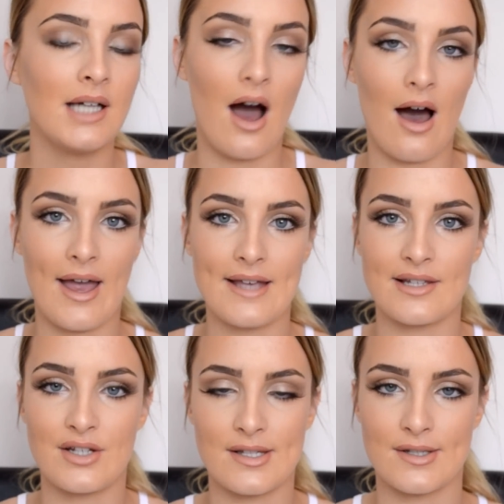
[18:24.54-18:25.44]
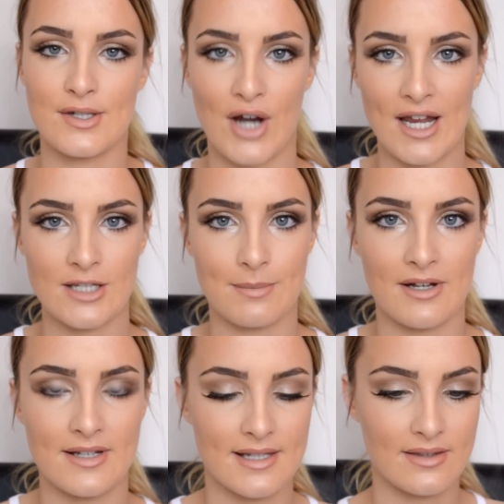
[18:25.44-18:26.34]
eyes. It just looks strange
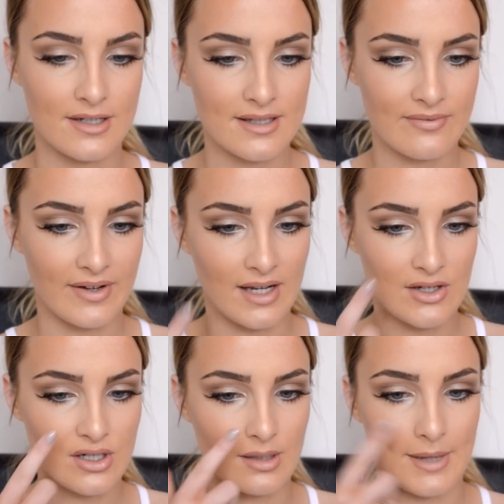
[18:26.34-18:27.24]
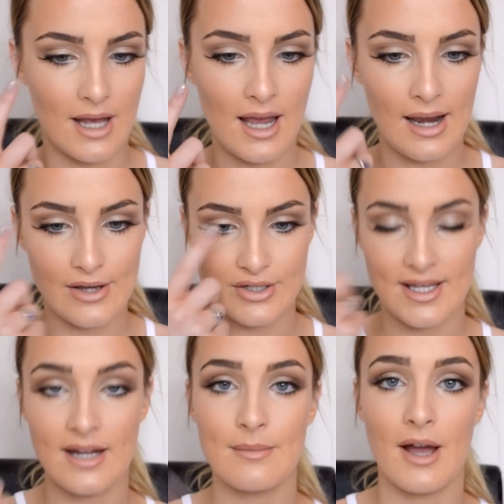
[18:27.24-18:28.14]
because there's foundation on my eyelashes
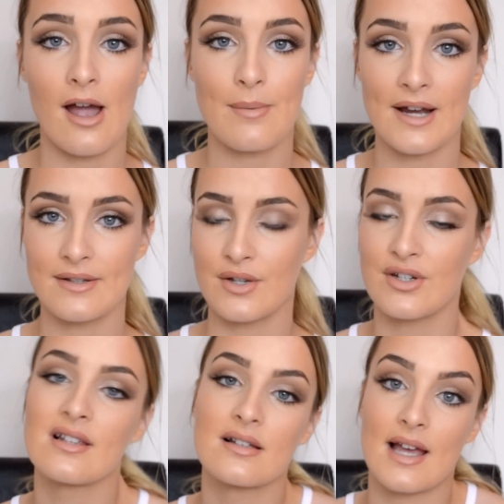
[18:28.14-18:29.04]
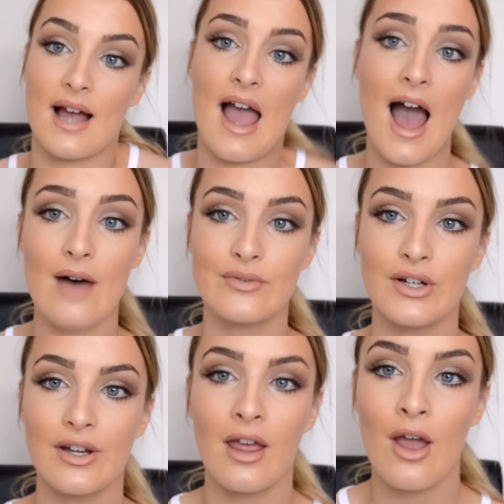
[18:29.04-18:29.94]
and on my eyebrows, so it just looks like I have
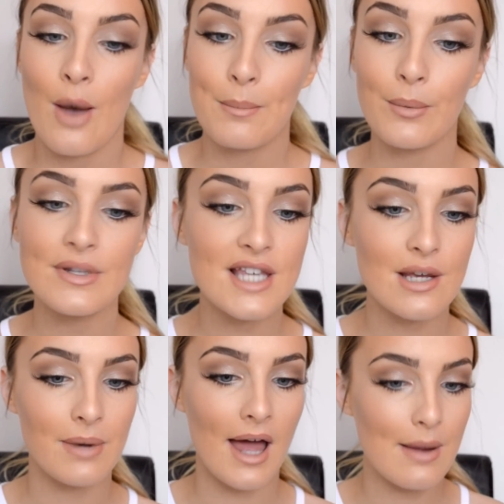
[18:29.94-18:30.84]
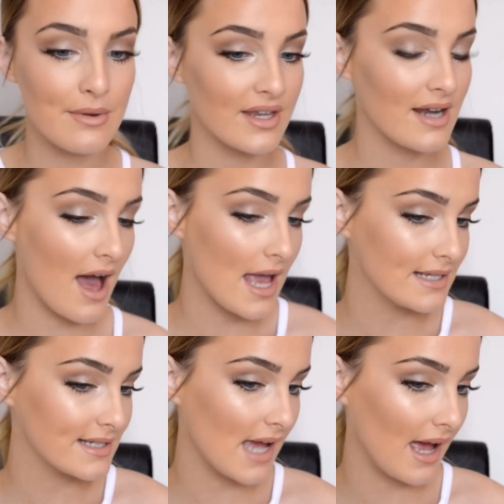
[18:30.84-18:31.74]
none. But once you apply it with a
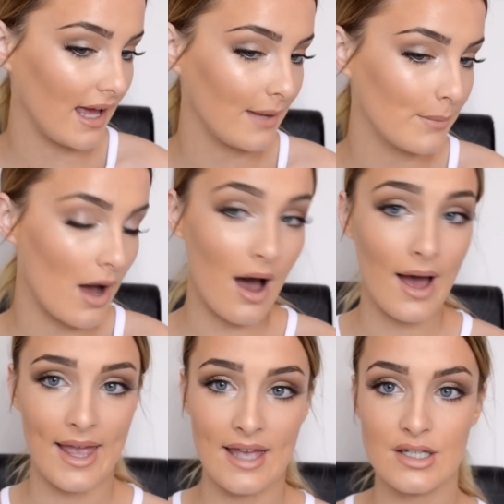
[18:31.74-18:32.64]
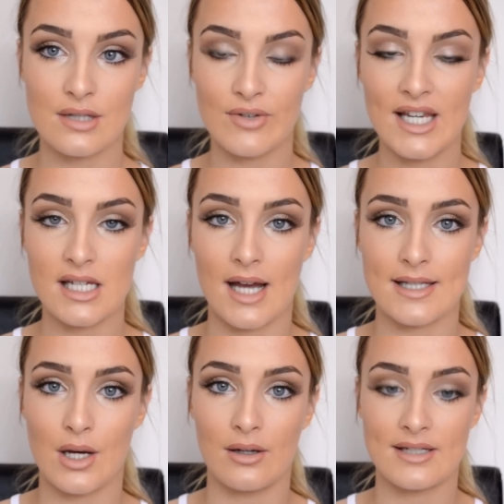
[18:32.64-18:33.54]
nice eye, it just really ties
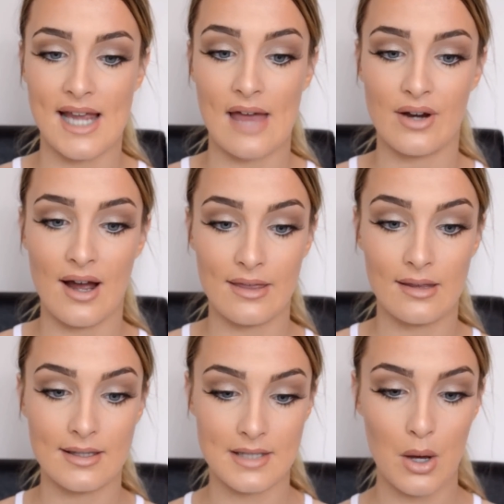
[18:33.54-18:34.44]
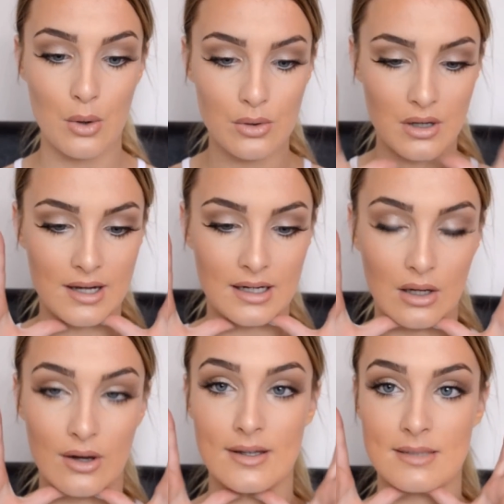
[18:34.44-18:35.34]
the whole look together. I think this whole kind of
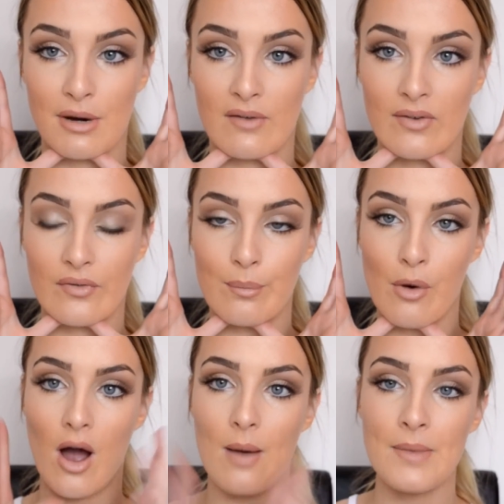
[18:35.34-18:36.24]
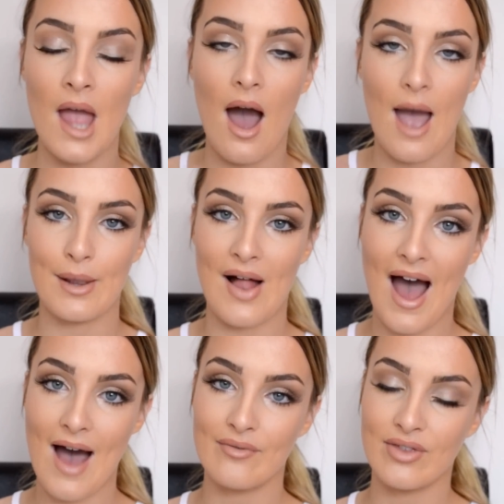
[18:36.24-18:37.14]
look is perfect for prom. I will
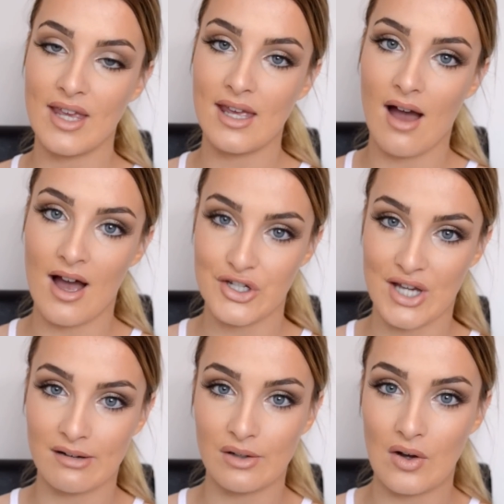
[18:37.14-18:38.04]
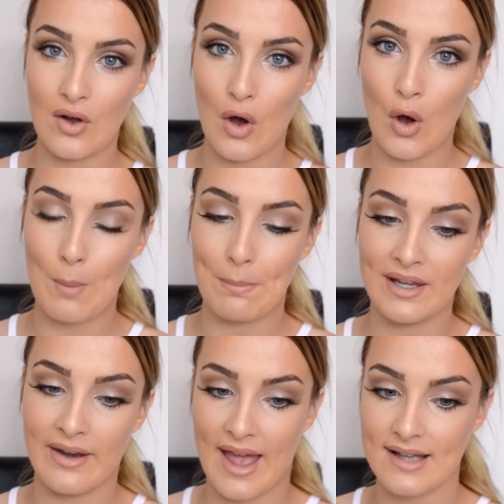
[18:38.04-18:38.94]
have the eyeshadow look up
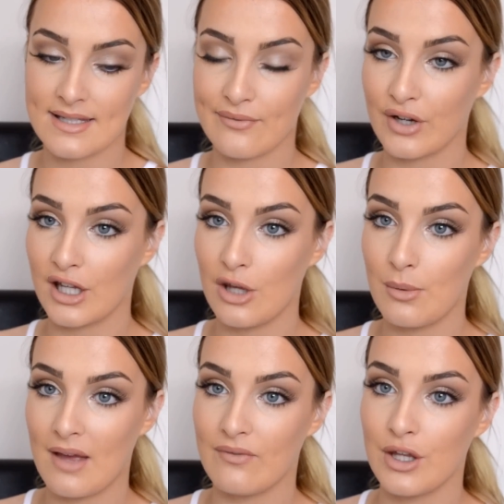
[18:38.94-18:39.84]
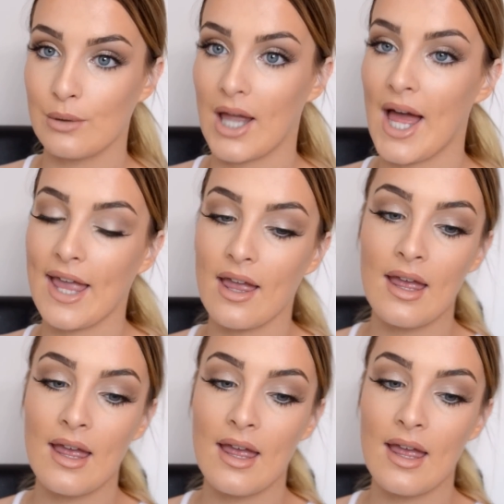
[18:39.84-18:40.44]
next for you if you like.